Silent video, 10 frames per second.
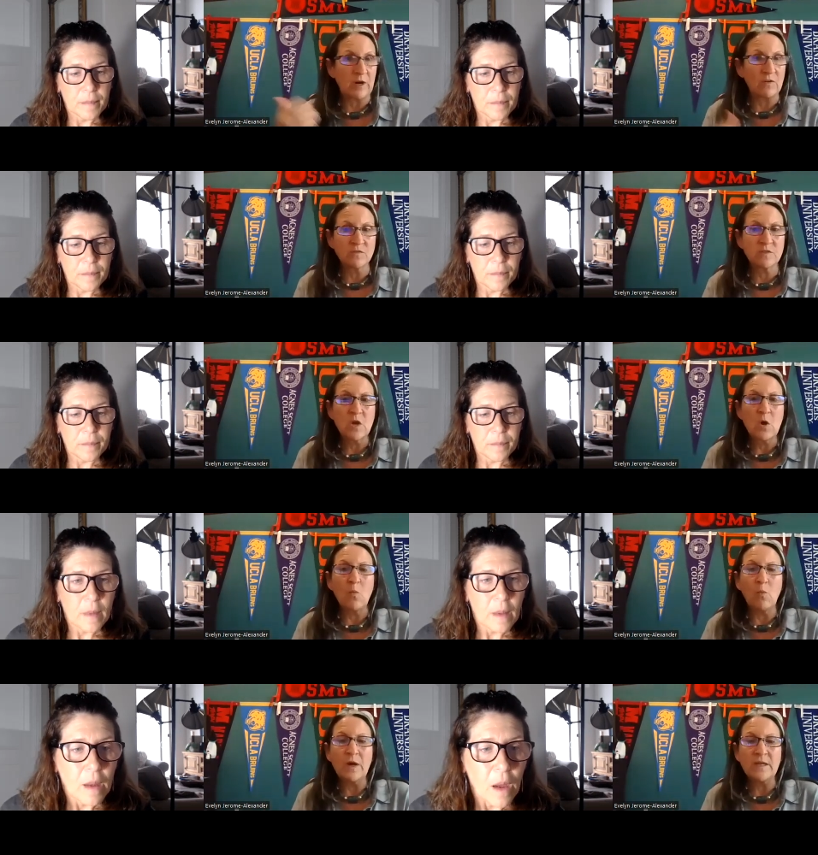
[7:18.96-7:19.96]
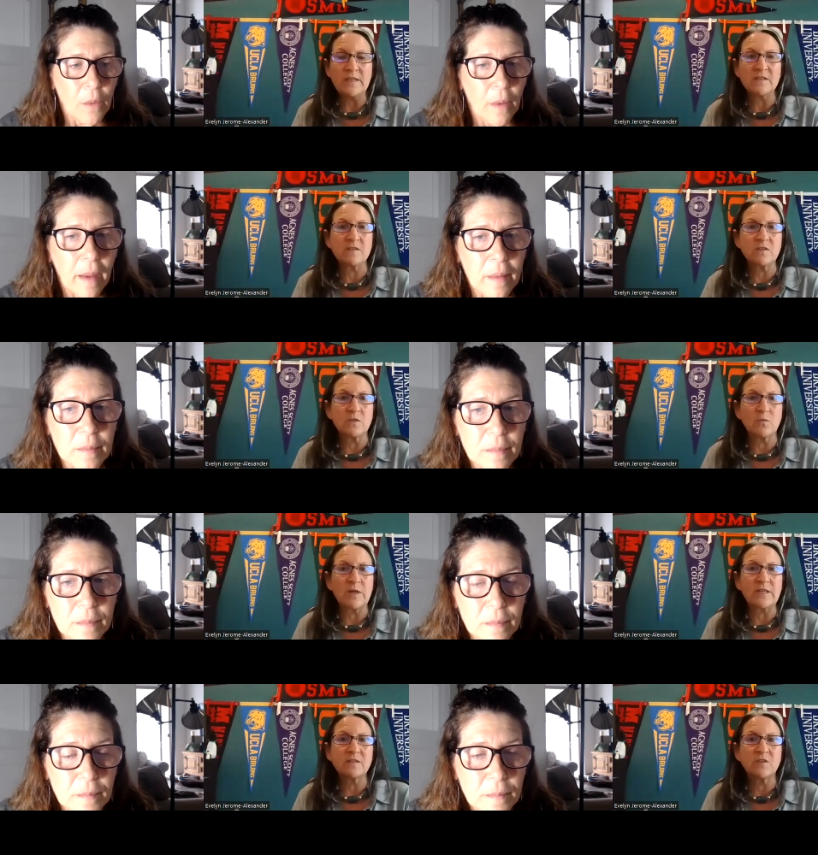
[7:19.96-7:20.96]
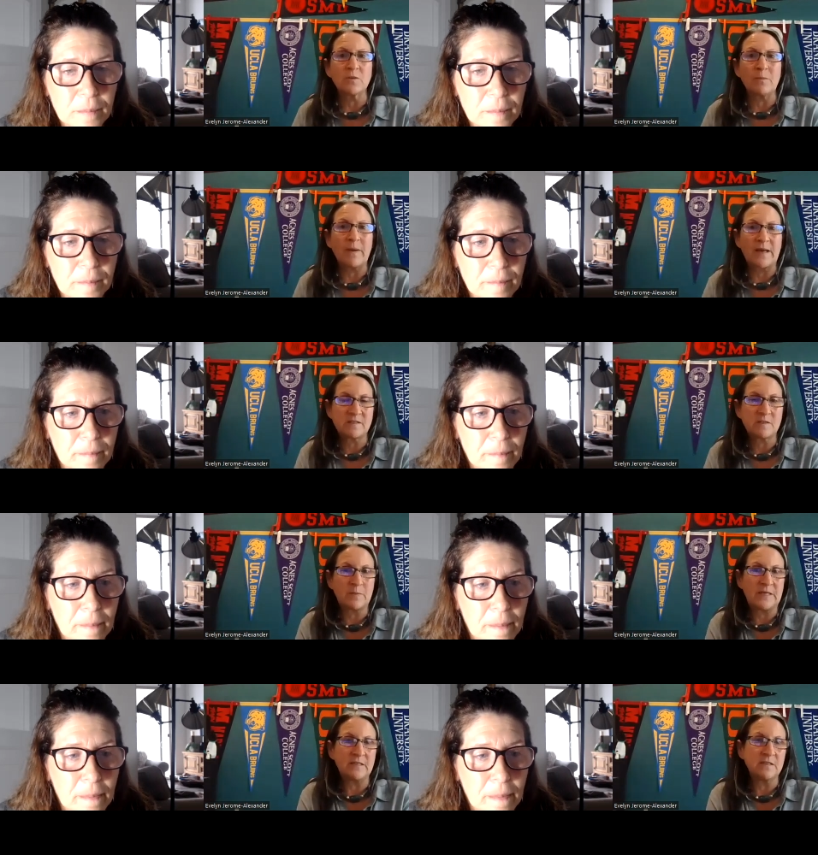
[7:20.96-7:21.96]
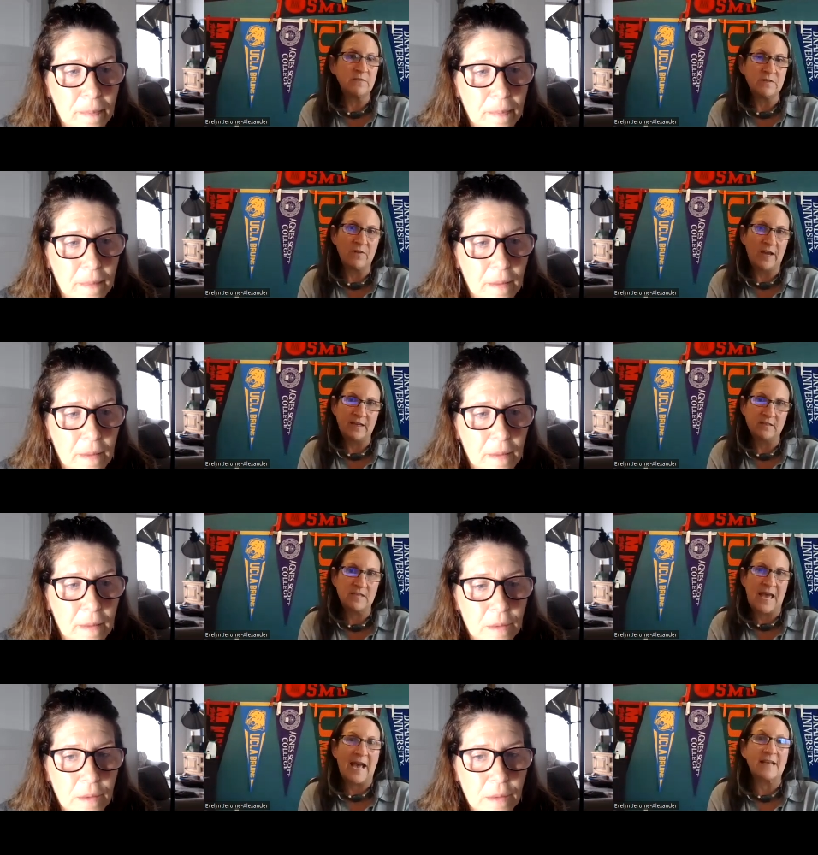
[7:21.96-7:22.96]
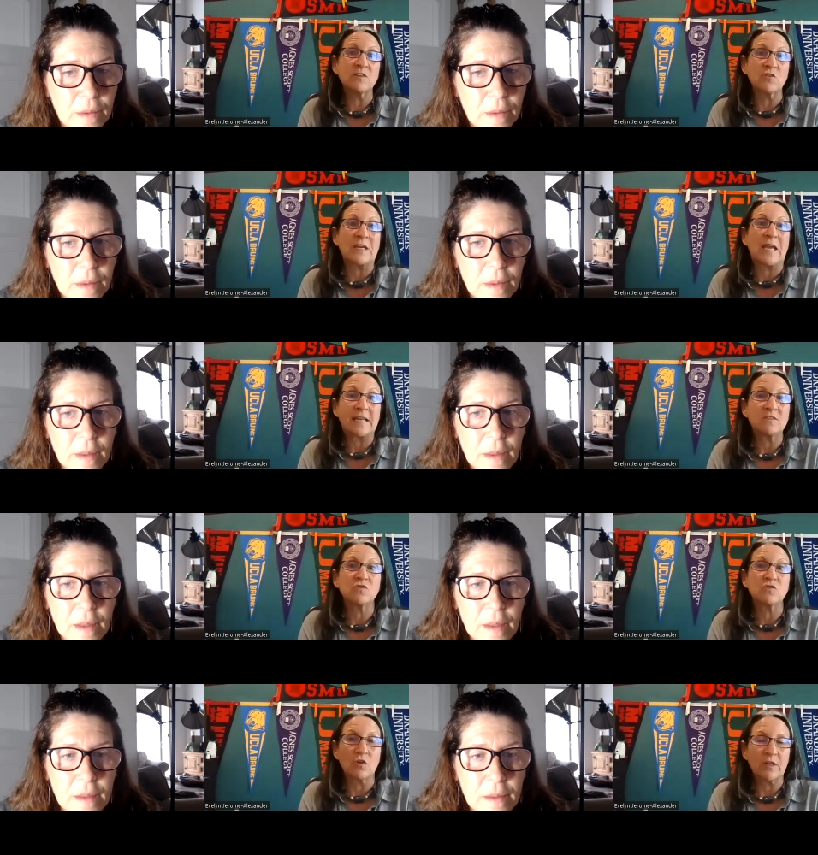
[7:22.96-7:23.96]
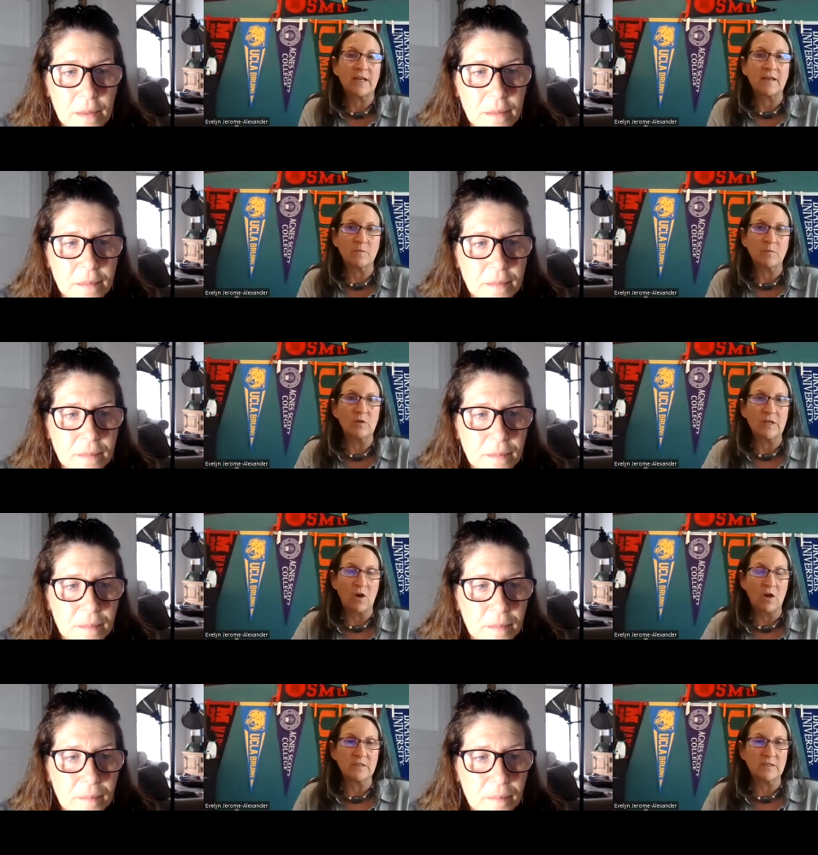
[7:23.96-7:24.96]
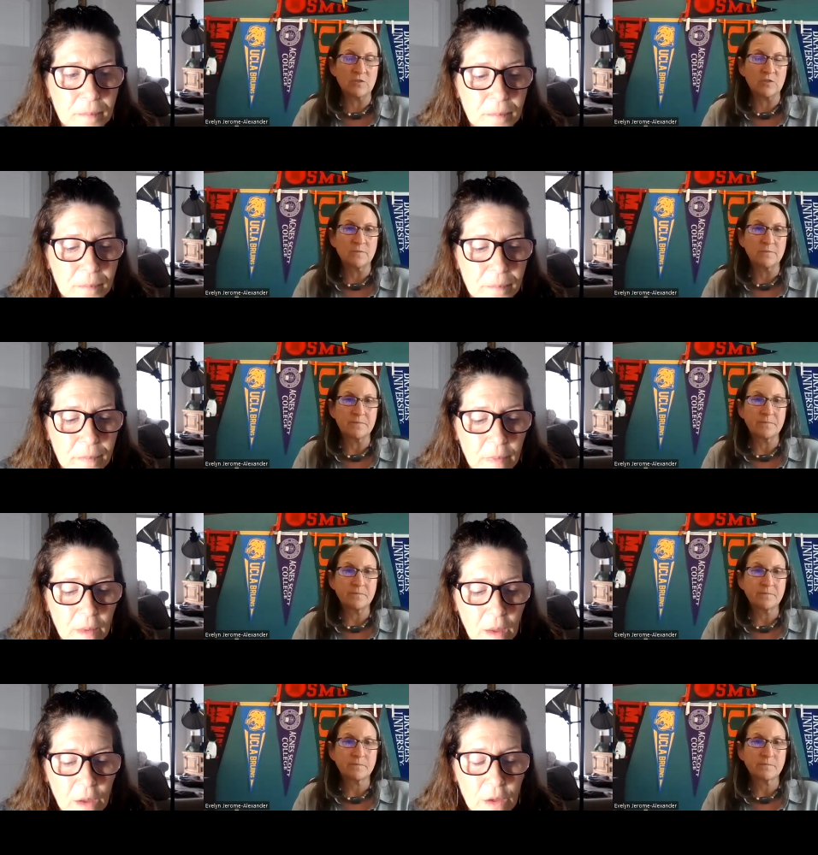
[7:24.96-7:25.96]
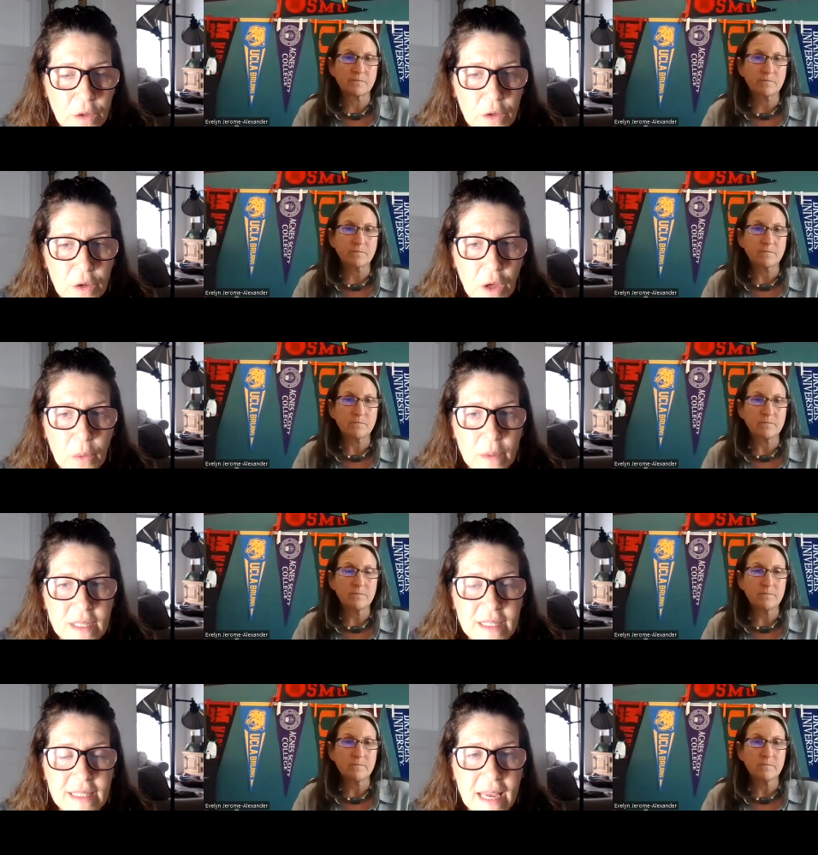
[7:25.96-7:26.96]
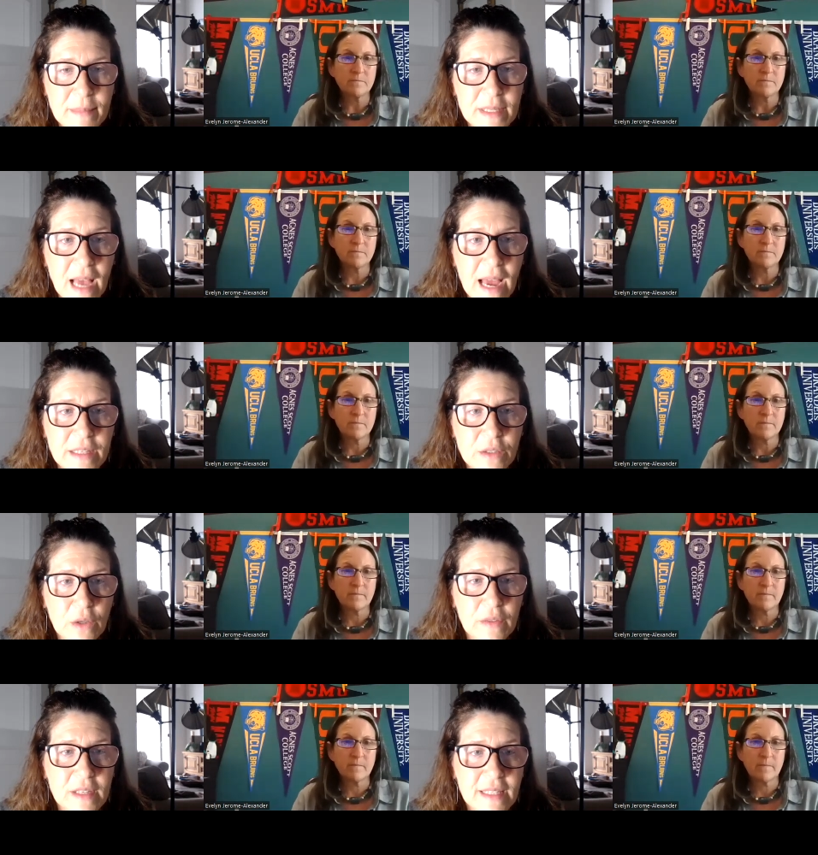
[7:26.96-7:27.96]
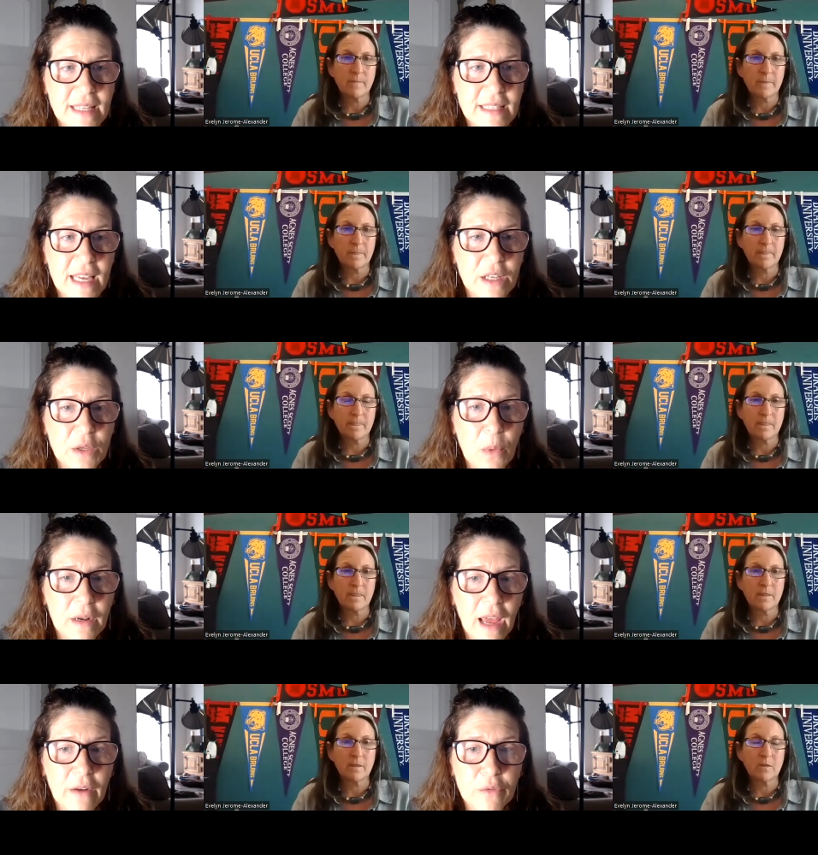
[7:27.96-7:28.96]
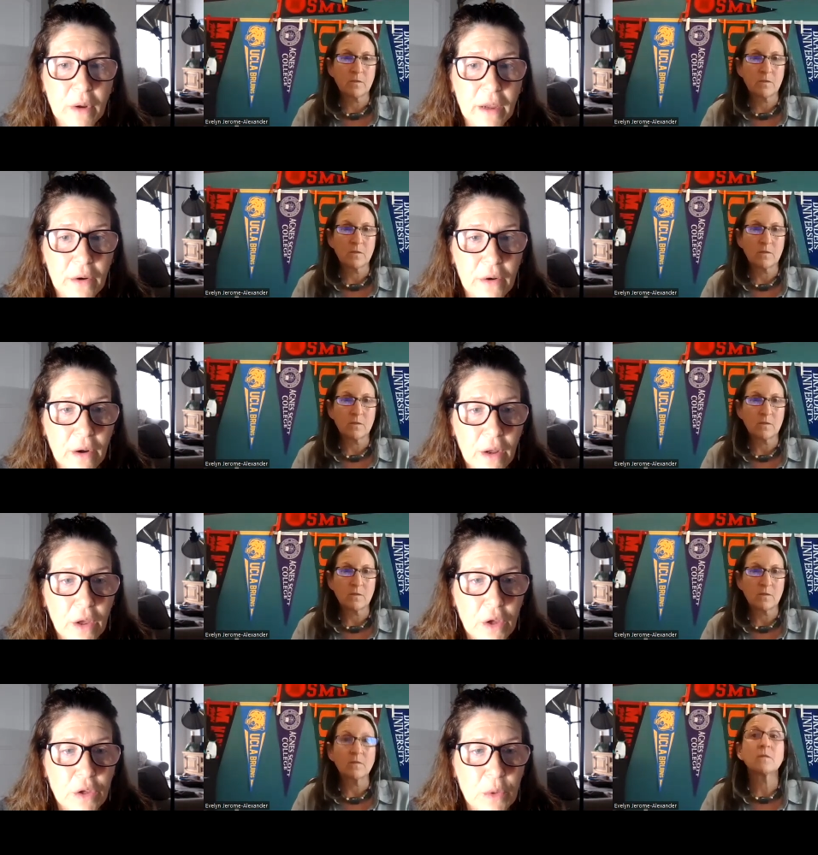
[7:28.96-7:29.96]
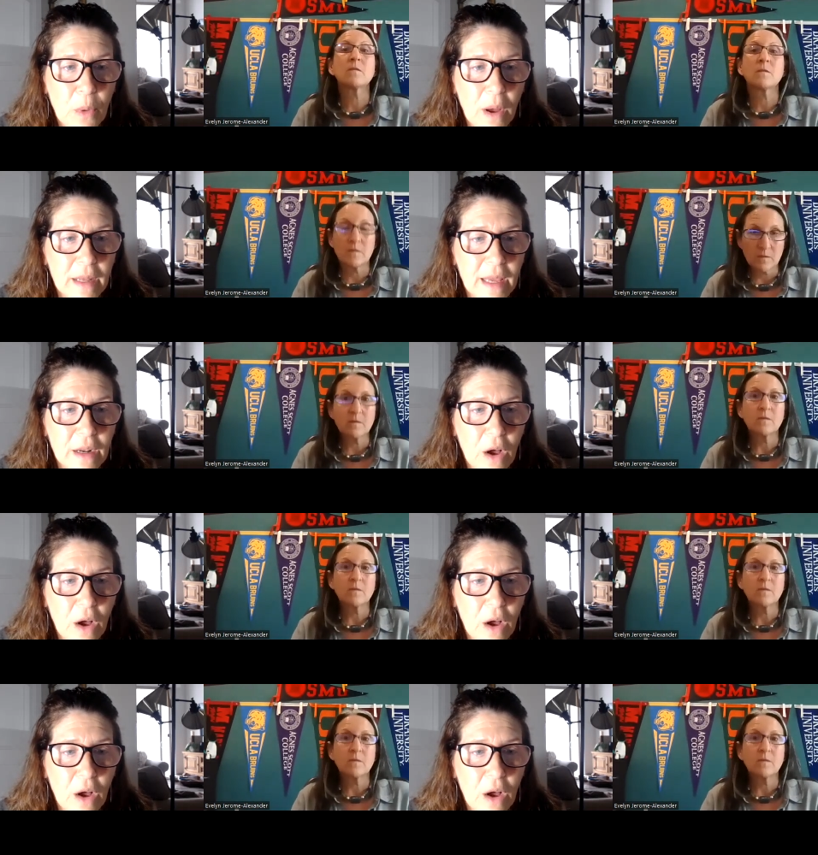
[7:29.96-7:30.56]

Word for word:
Speaker 1: somewhere else, what right. is what is your best piece of advice as they're getting started at community
Speaker 2: college? You know, it's the same as high school in the sense that you want to have rigor, you want to get